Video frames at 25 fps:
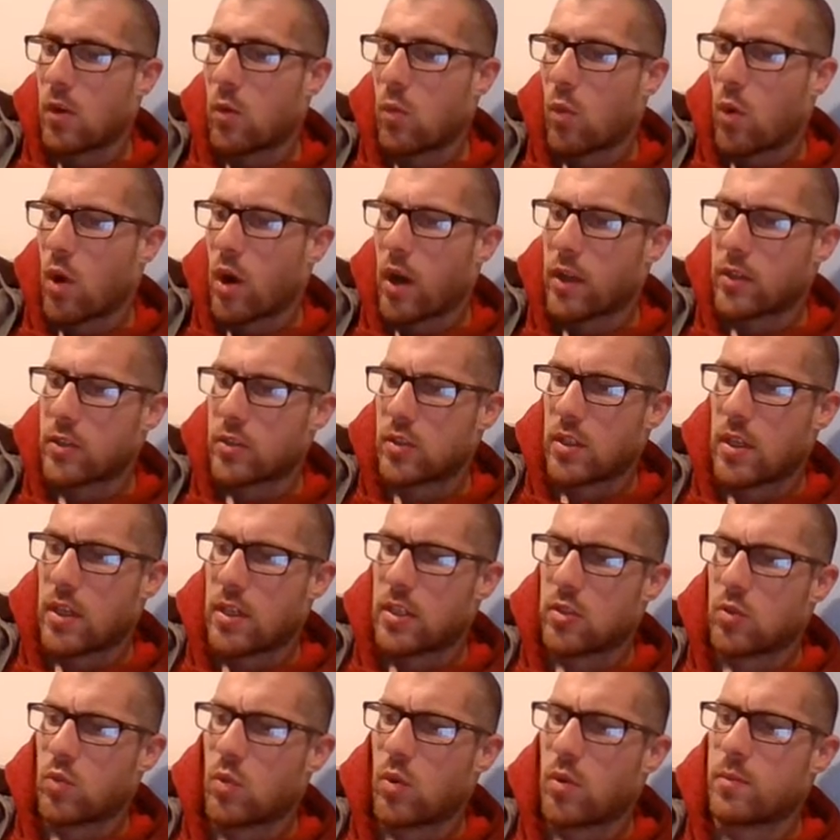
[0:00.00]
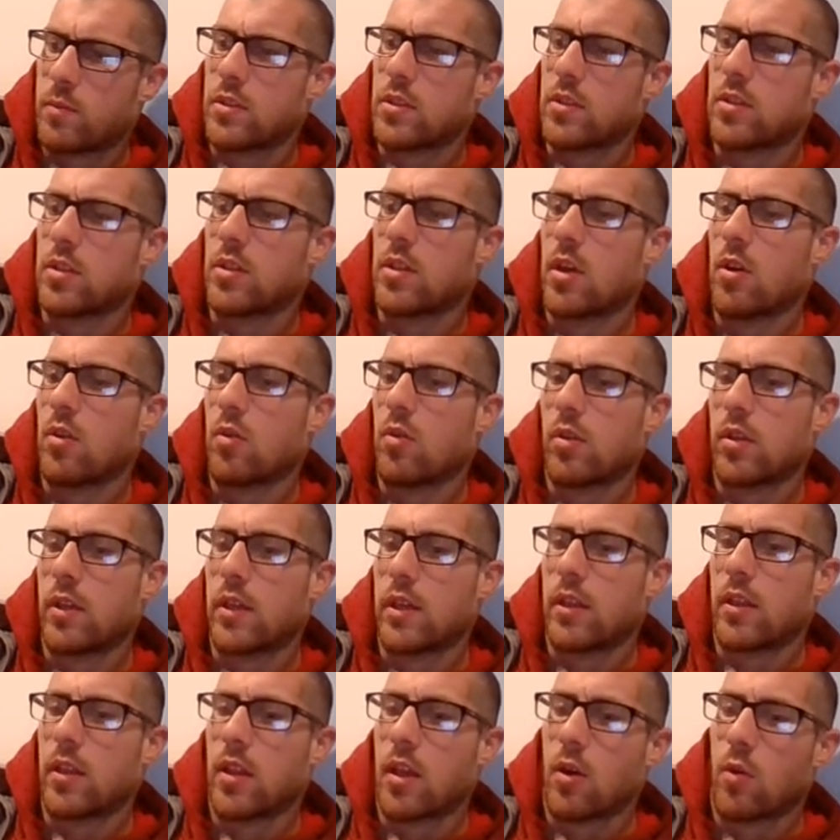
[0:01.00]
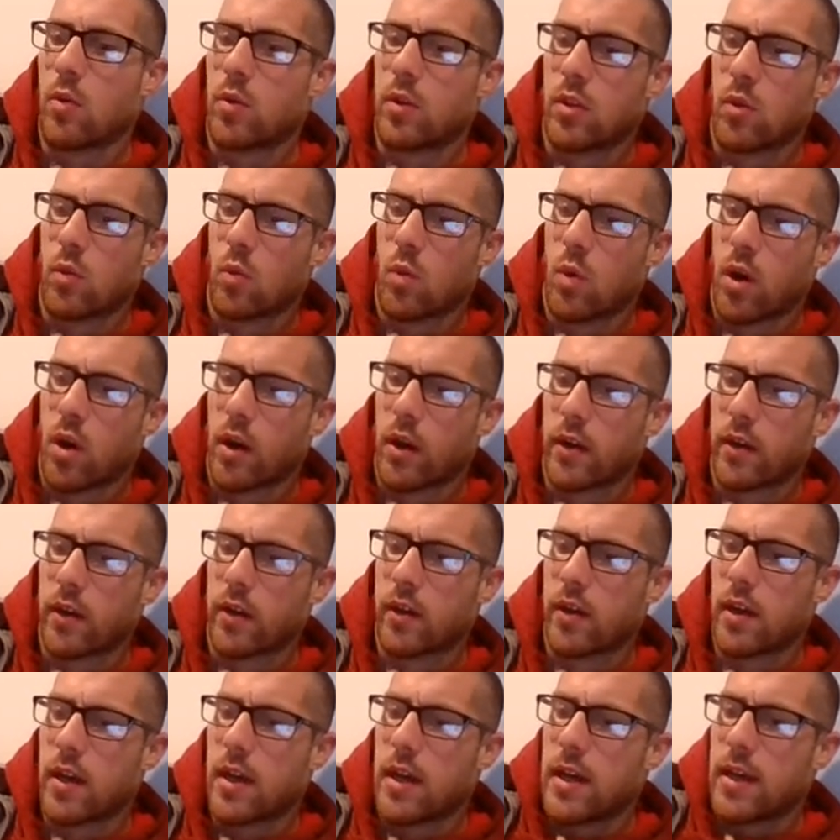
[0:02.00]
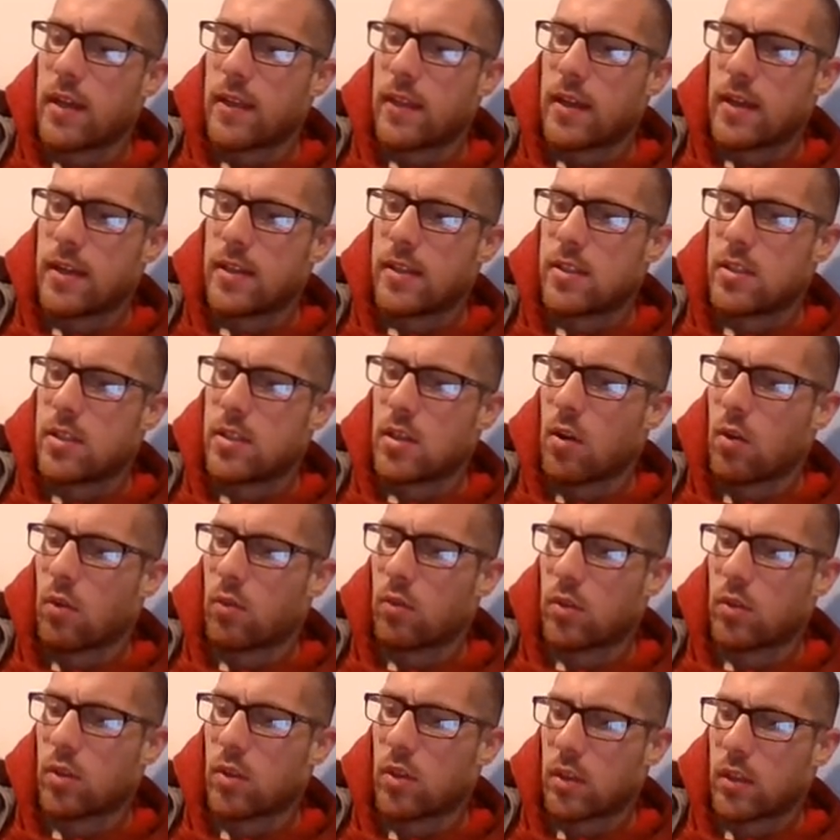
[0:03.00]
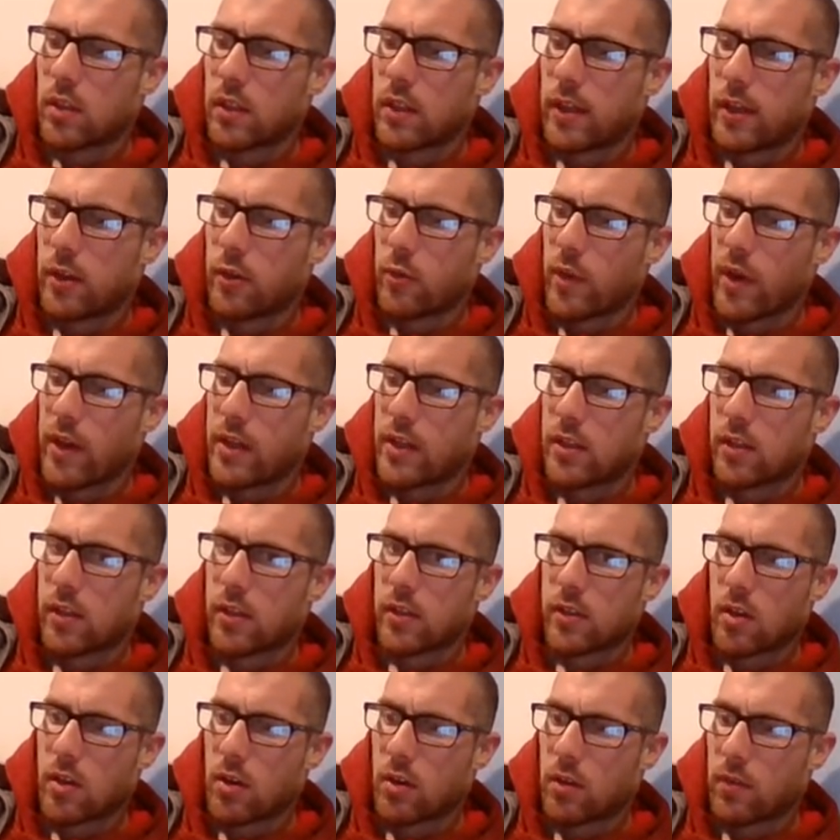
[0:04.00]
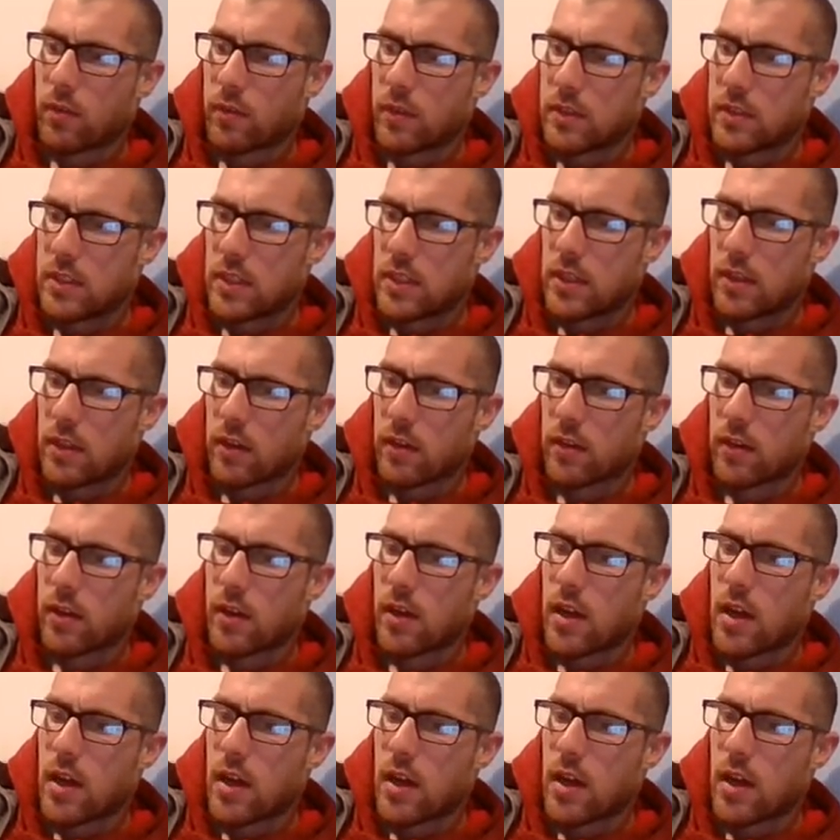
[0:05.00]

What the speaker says: Watch, they swim slowly low in the water. They don't look like regular dolphins either.